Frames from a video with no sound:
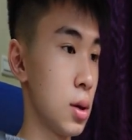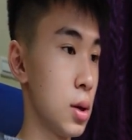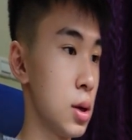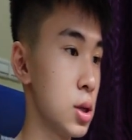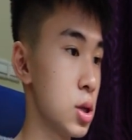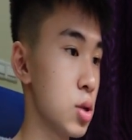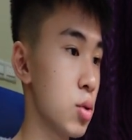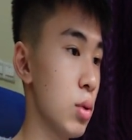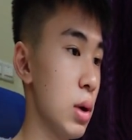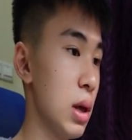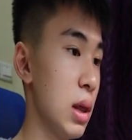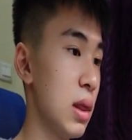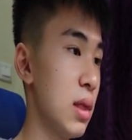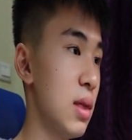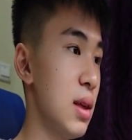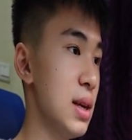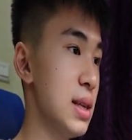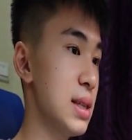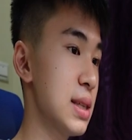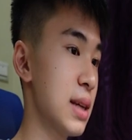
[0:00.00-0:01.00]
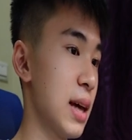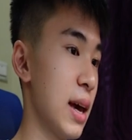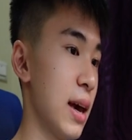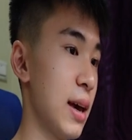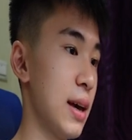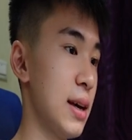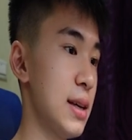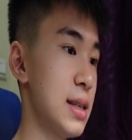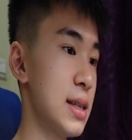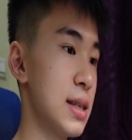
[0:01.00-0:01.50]
So in this
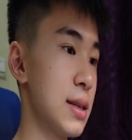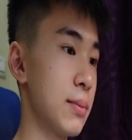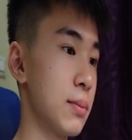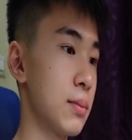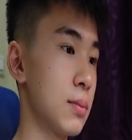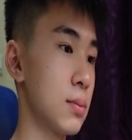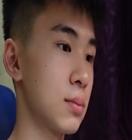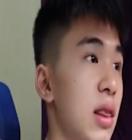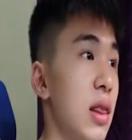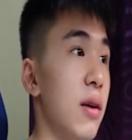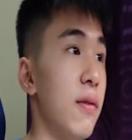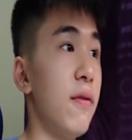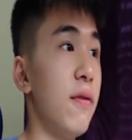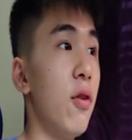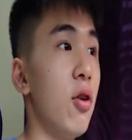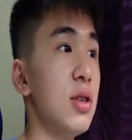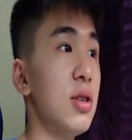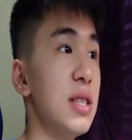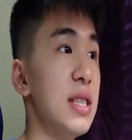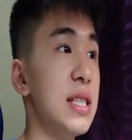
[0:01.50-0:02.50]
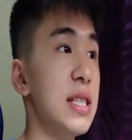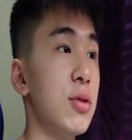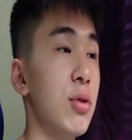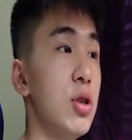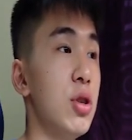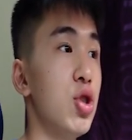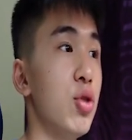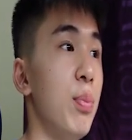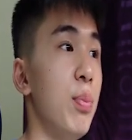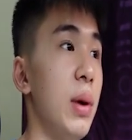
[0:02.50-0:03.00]
case, the force is
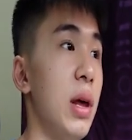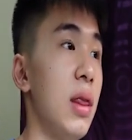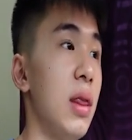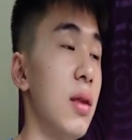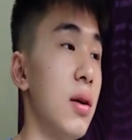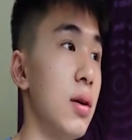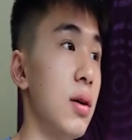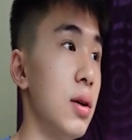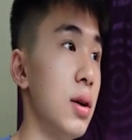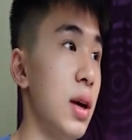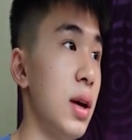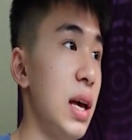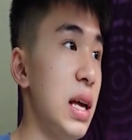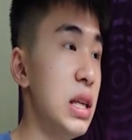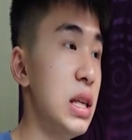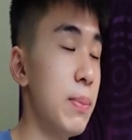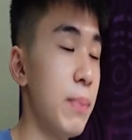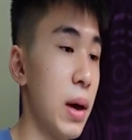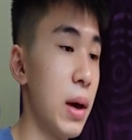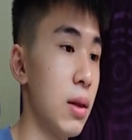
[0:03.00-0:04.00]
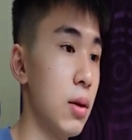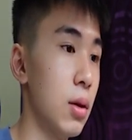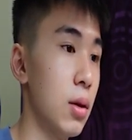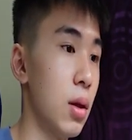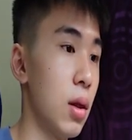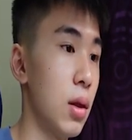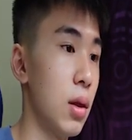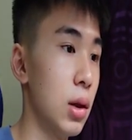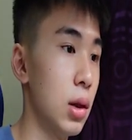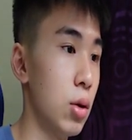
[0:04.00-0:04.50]
going to be the
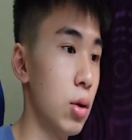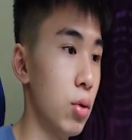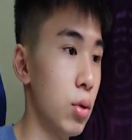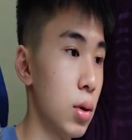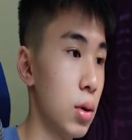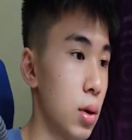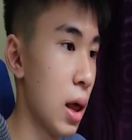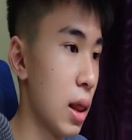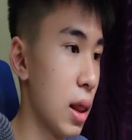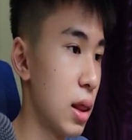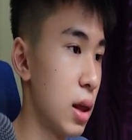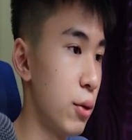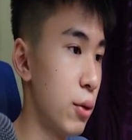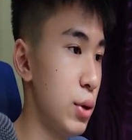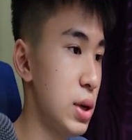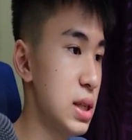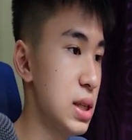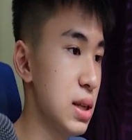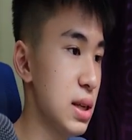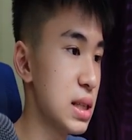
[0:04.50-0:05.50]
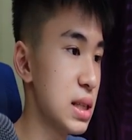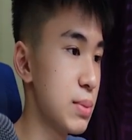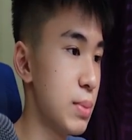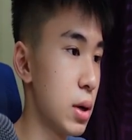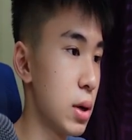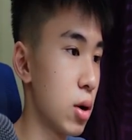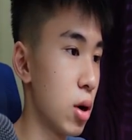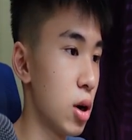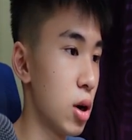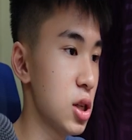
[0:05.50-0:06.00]
independent, the load. The reason is
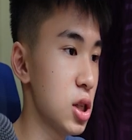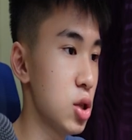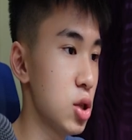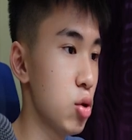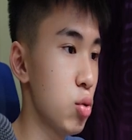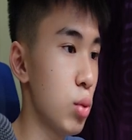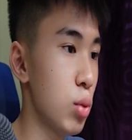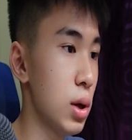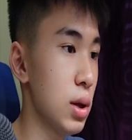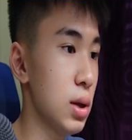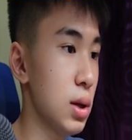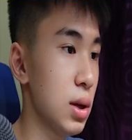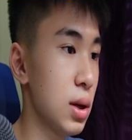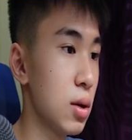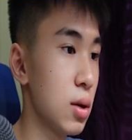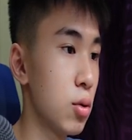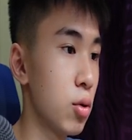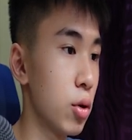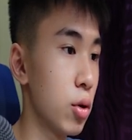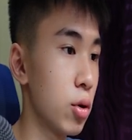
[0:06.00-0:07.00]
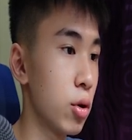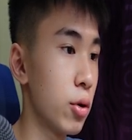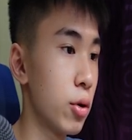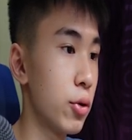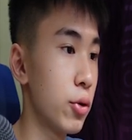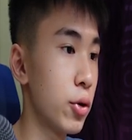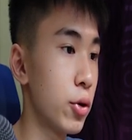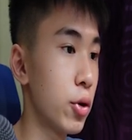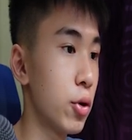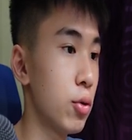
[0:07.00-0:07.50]
because no one could
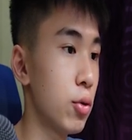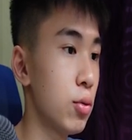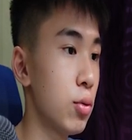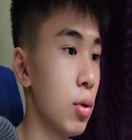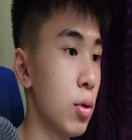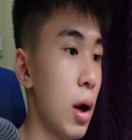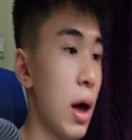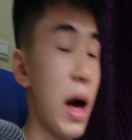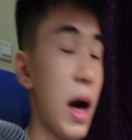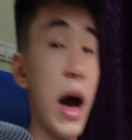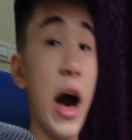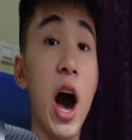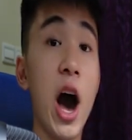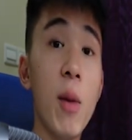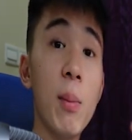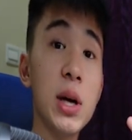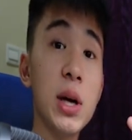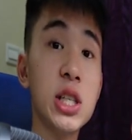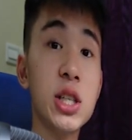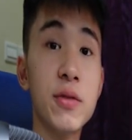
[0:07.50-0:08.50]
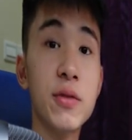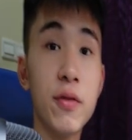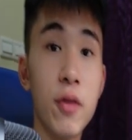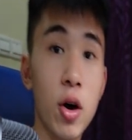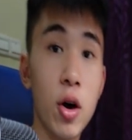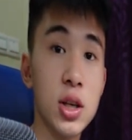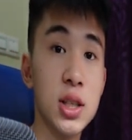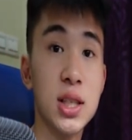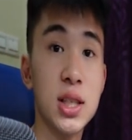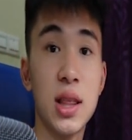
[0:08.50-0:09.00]
control how much
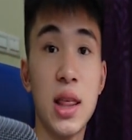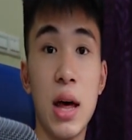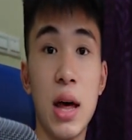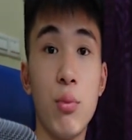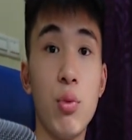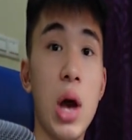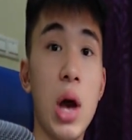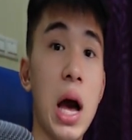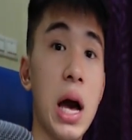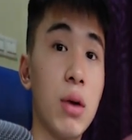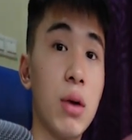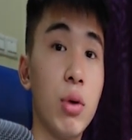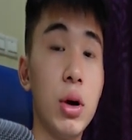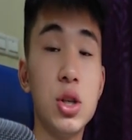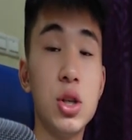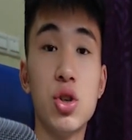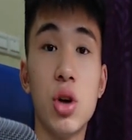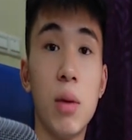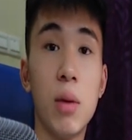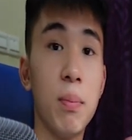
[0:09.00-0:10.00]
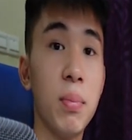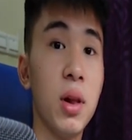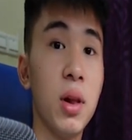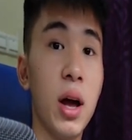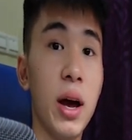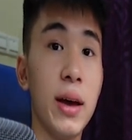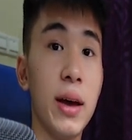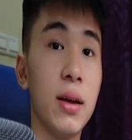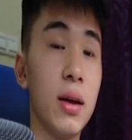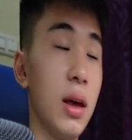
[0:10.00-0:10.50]
force that we are going to
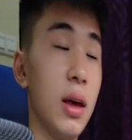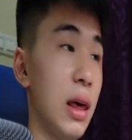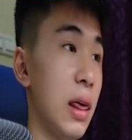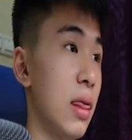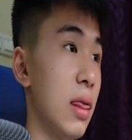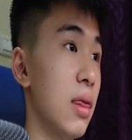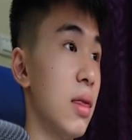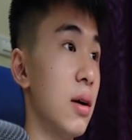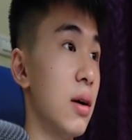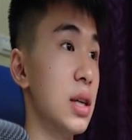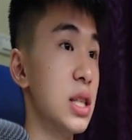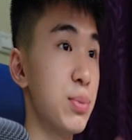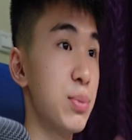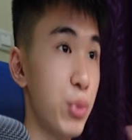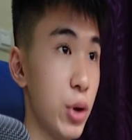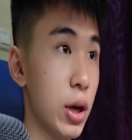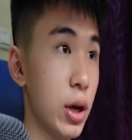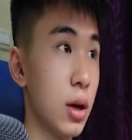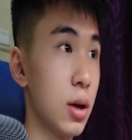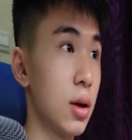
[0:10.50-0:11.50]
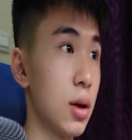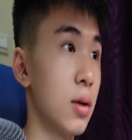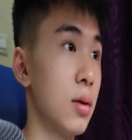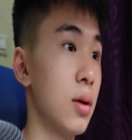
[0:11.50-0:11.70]
apply in the spring